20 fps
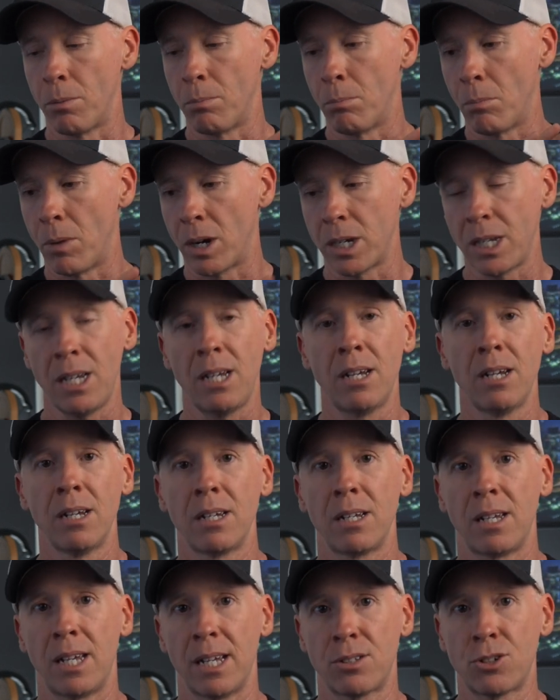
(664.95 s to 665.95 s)
money
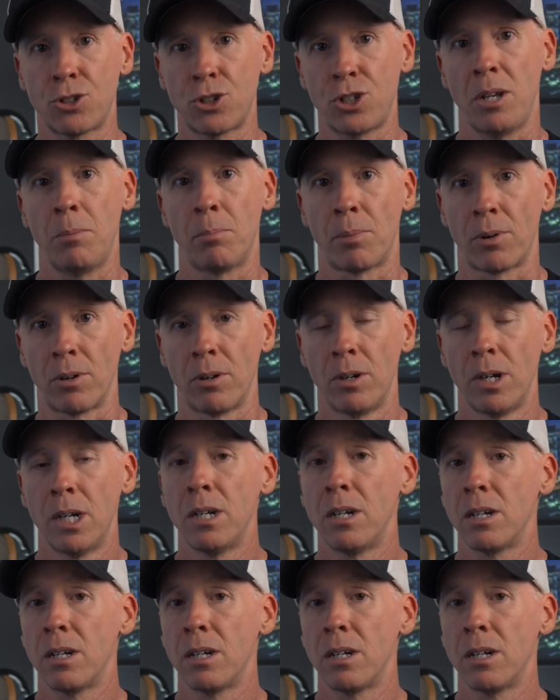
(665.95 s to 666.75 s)
gets cheaper.